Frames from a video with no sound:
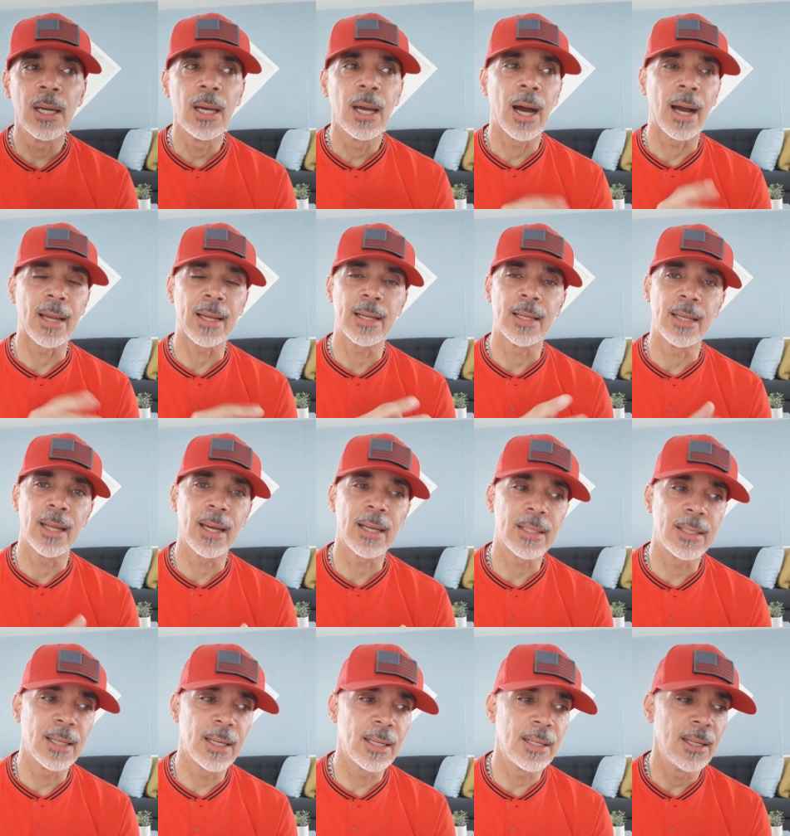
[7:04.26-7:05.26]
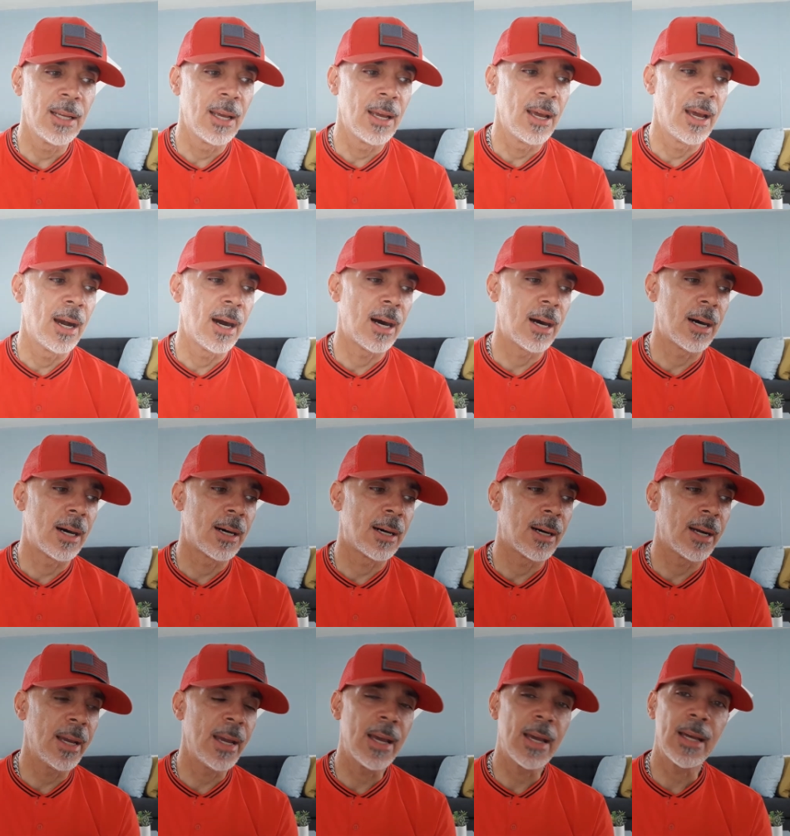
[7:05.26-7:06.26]
I connect it,
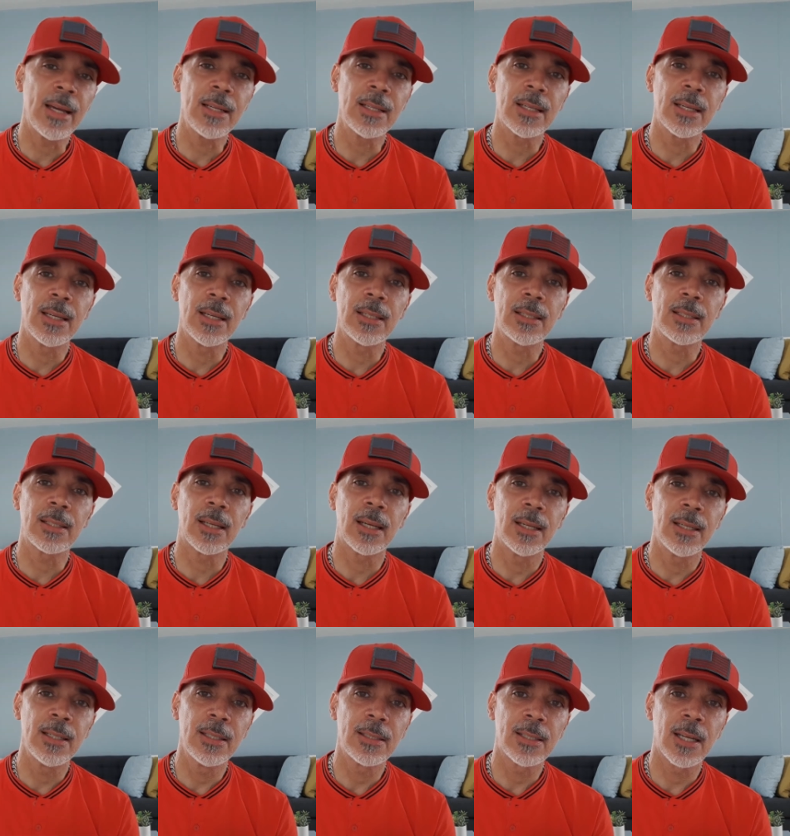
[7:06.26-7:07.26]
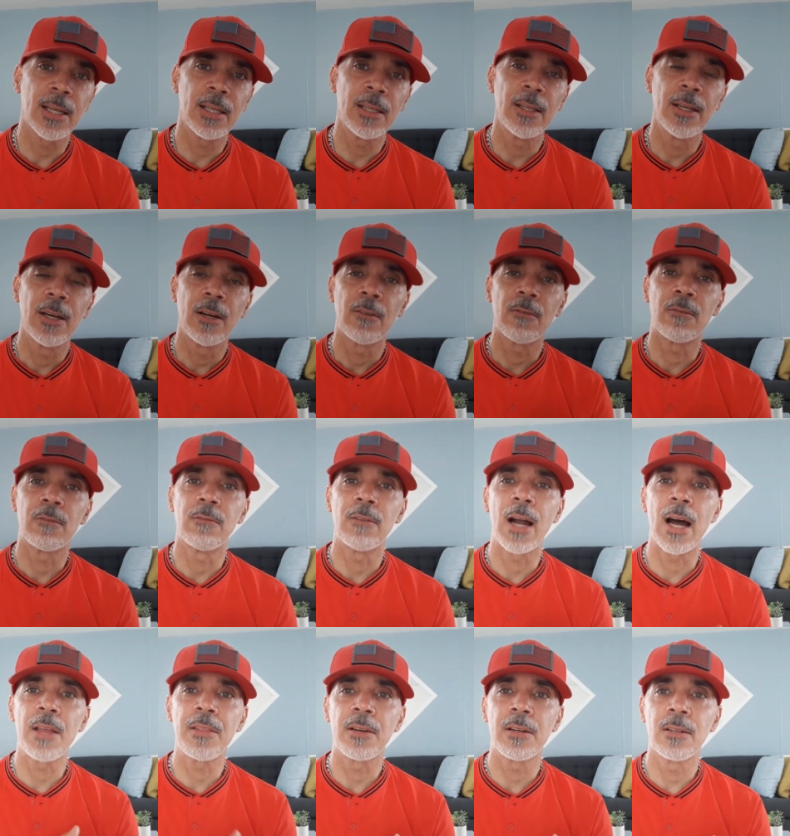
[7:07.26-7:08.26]
and it is a
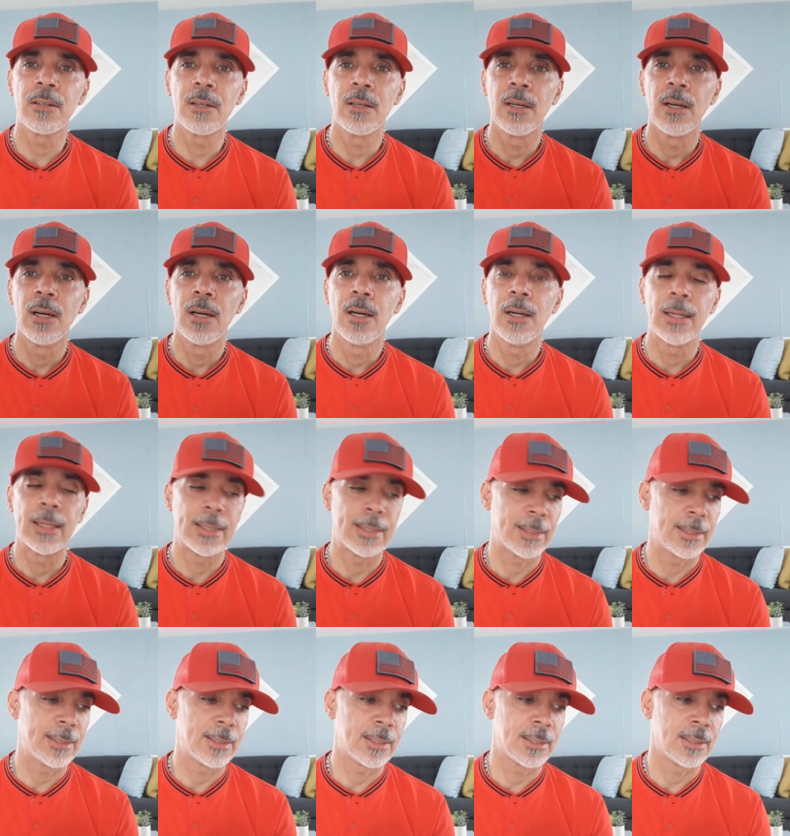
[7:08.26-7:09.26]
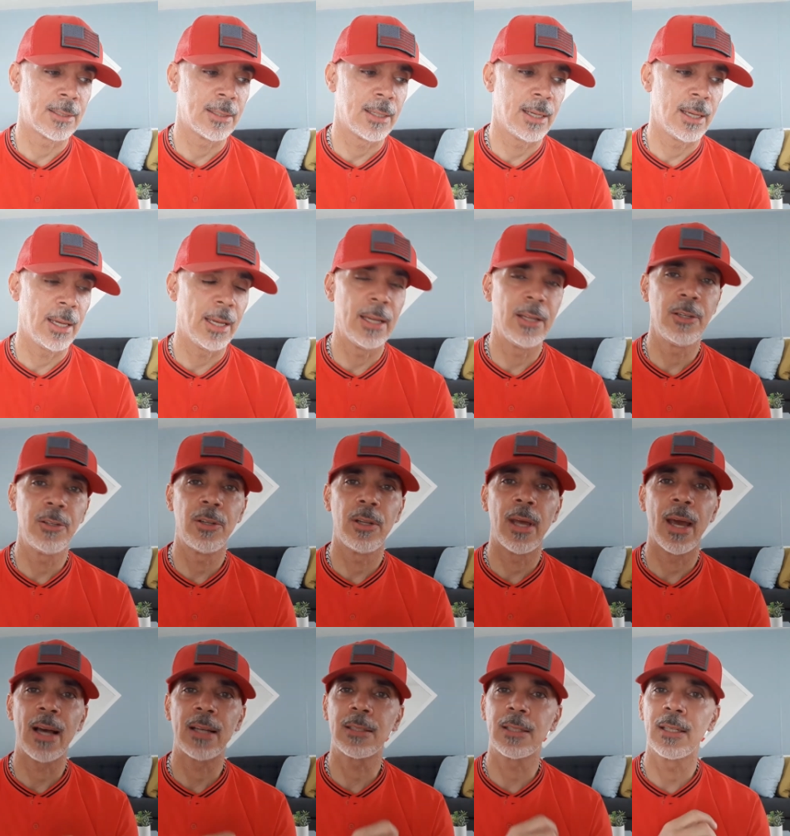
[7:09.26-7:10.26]
rather and
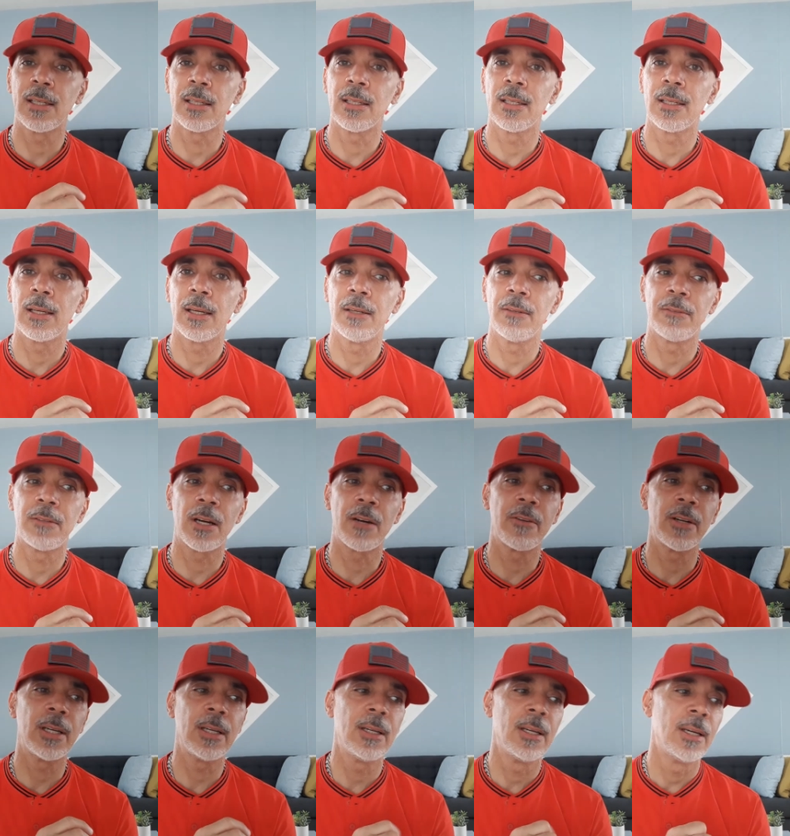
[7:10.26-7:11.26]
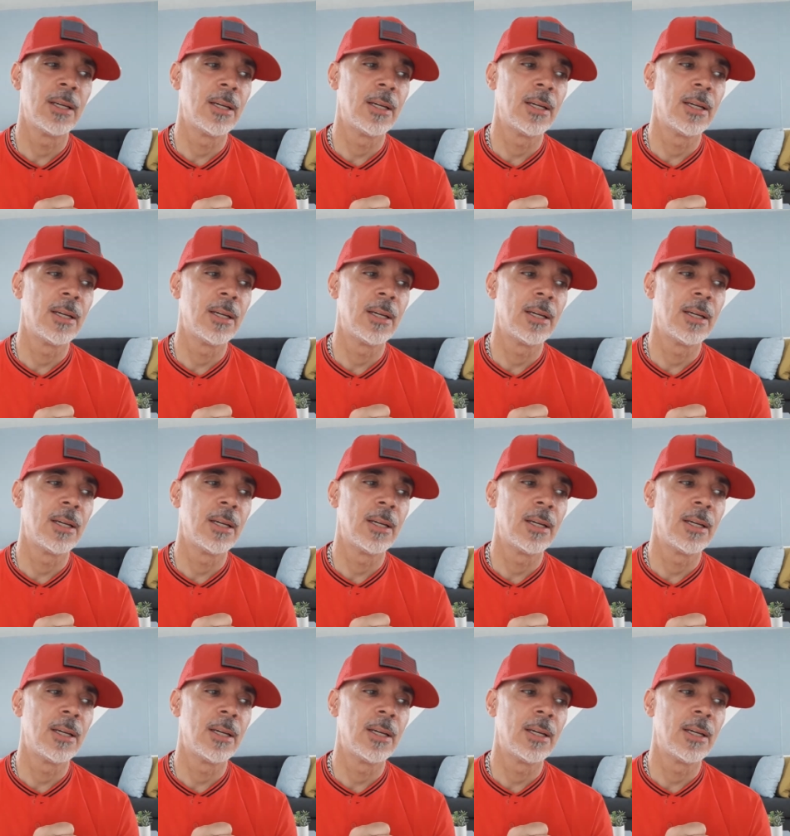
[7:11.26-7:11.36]
has a very